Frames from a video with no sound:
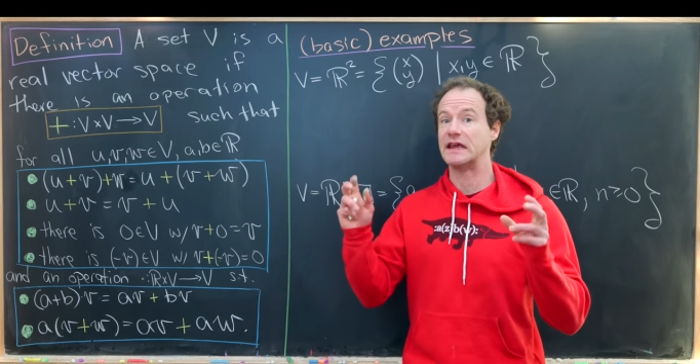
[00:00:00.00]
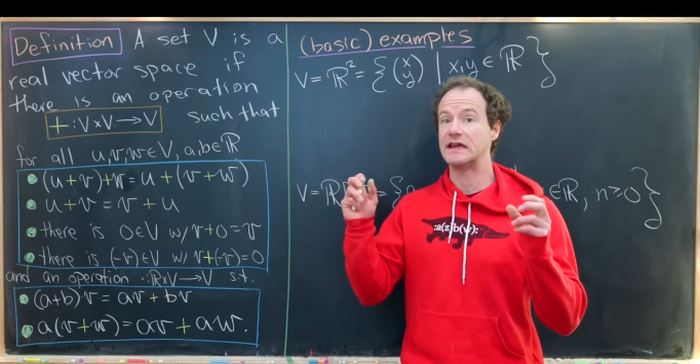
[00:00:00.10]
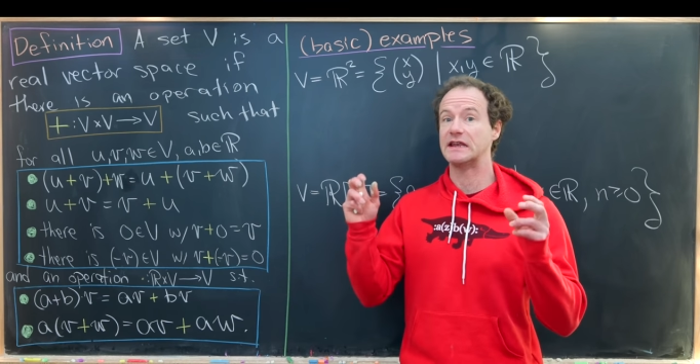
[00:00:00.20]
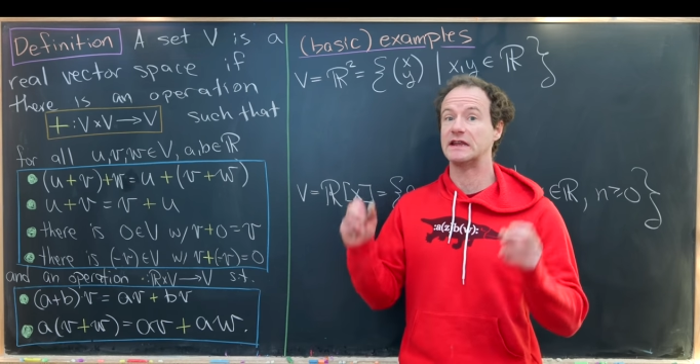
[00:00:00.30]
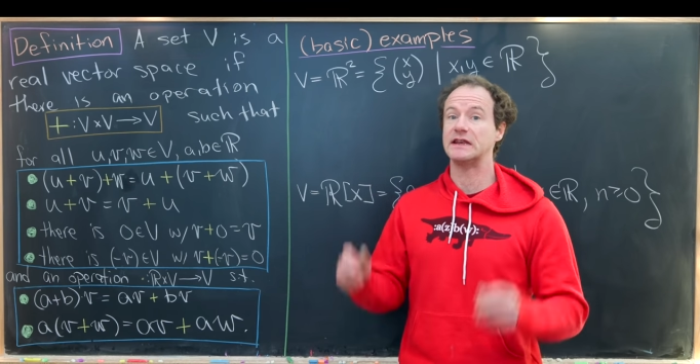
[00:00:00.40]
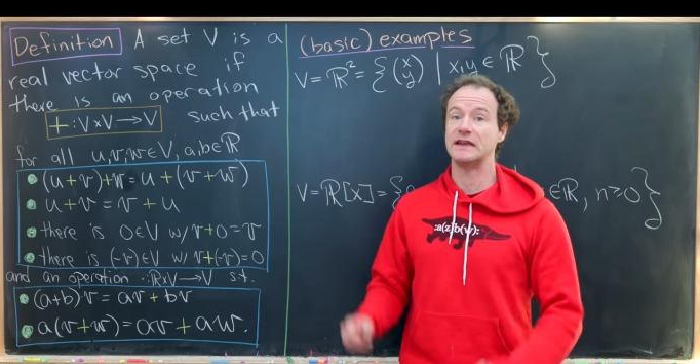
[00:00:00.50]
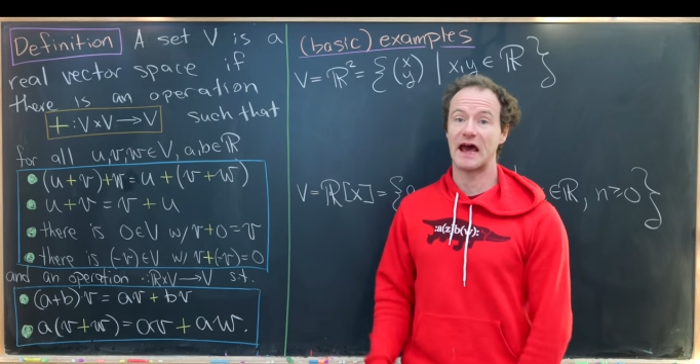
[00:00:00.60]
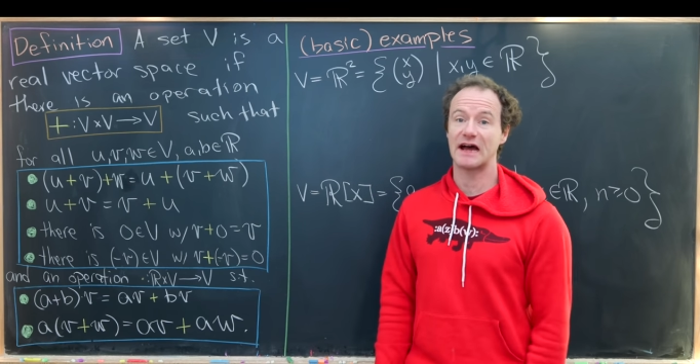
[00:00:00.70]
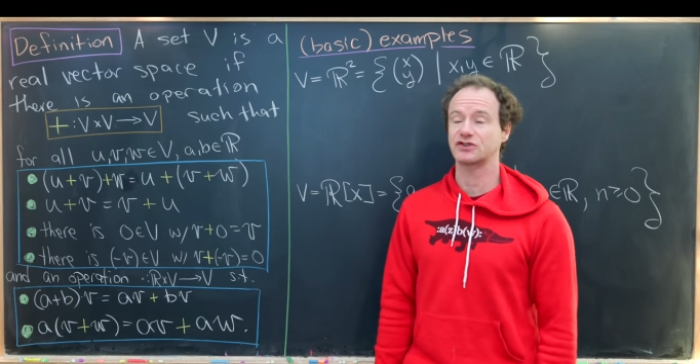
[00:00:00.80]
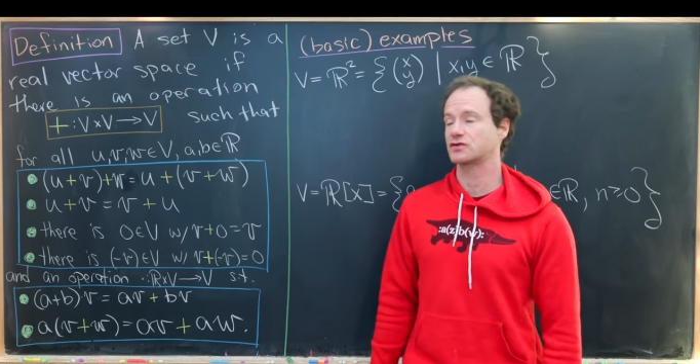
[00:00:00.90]
in
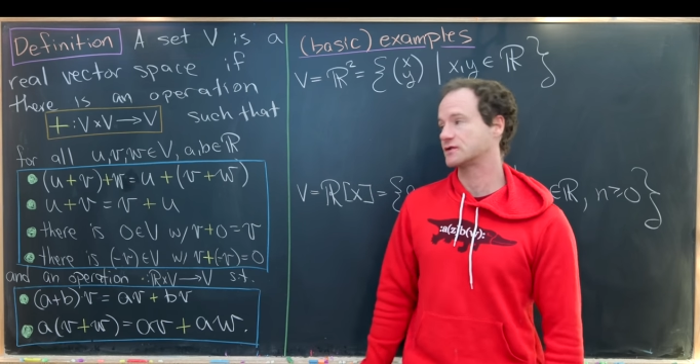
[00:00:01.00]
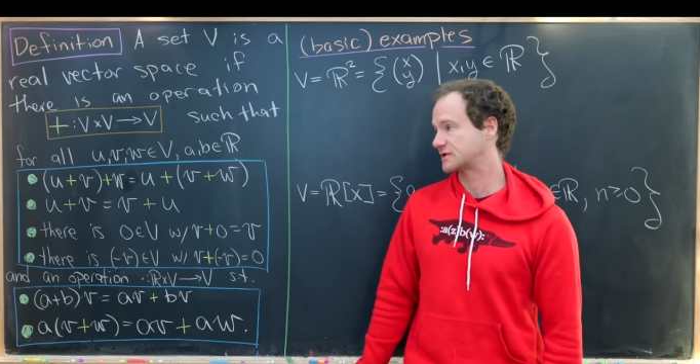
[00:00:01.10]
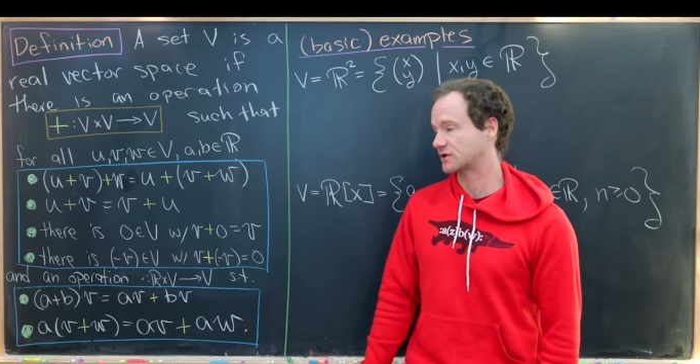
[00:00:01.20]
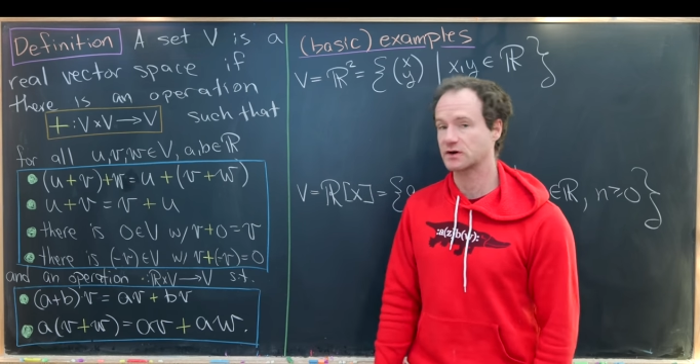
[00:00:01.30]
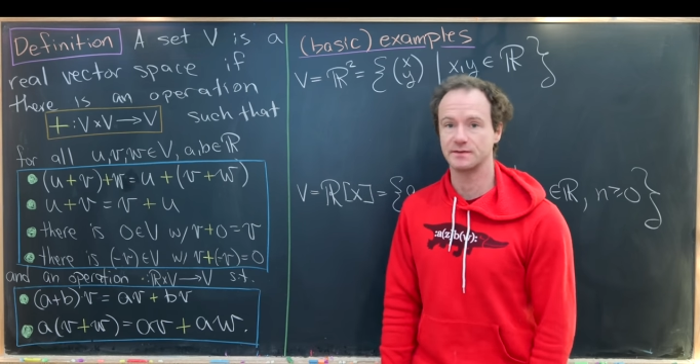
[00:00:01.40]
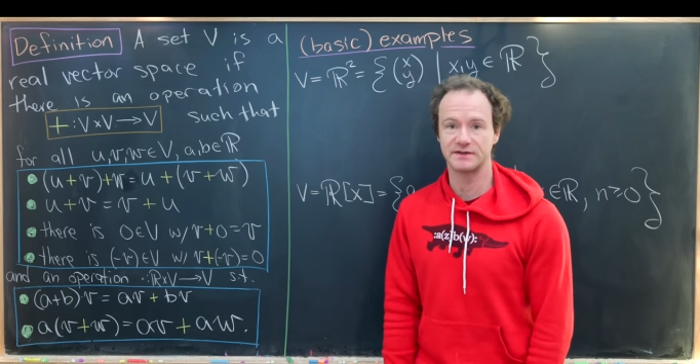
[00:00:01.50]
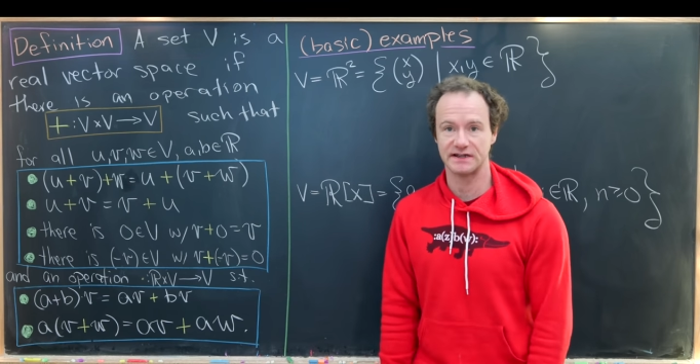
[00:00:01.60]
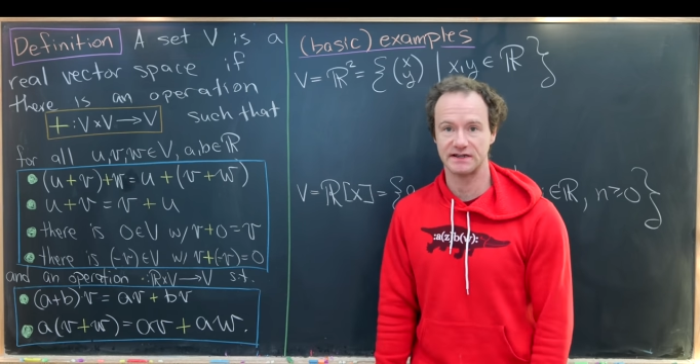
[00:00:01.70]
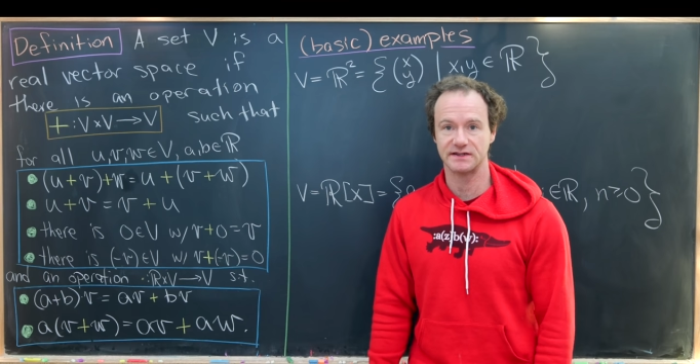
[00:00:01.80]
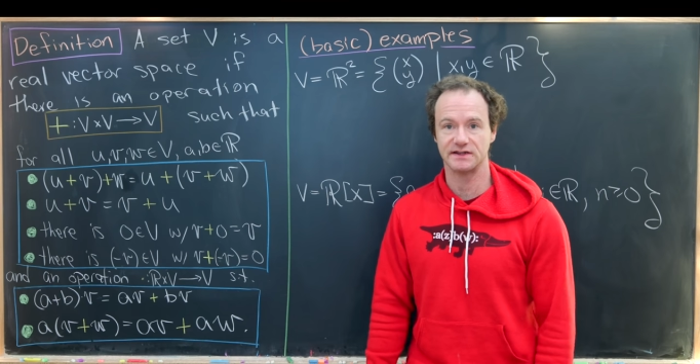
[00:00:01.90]
natural
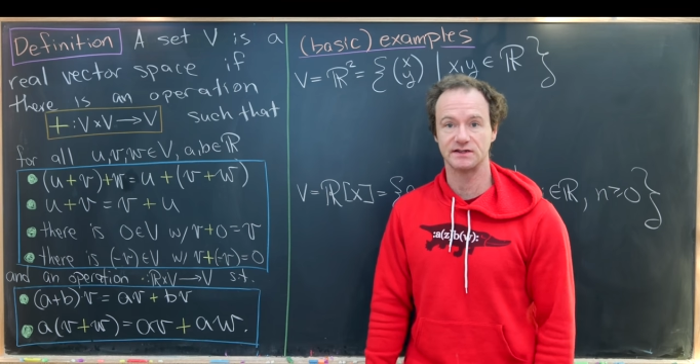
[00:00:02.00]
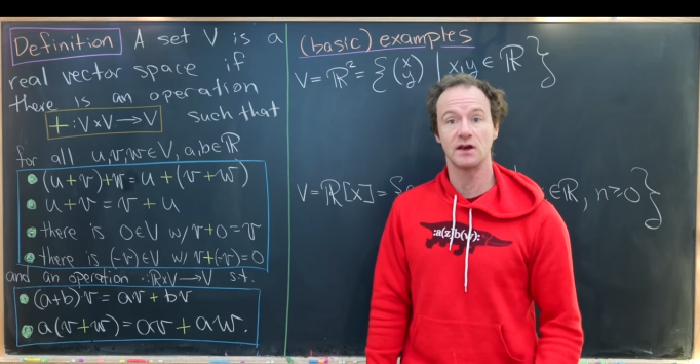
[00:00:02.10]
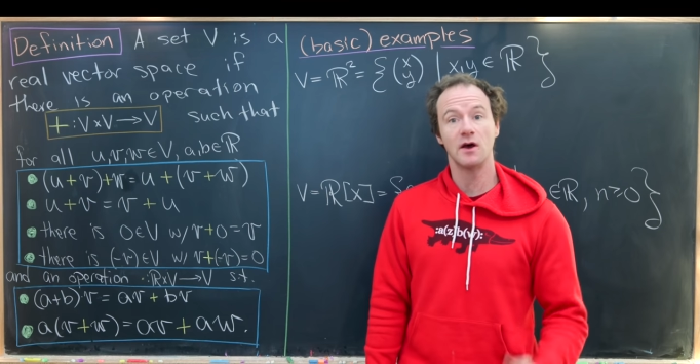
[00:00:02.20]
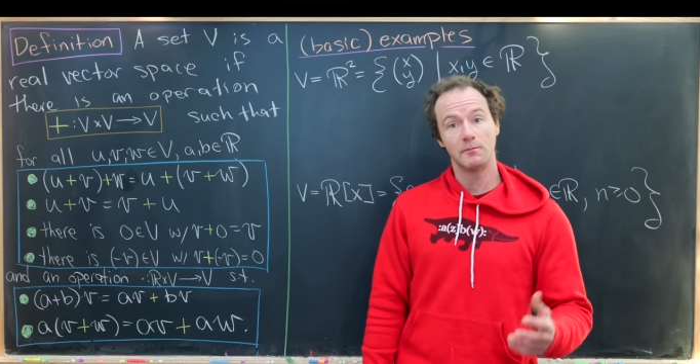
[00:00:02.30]
circumstances.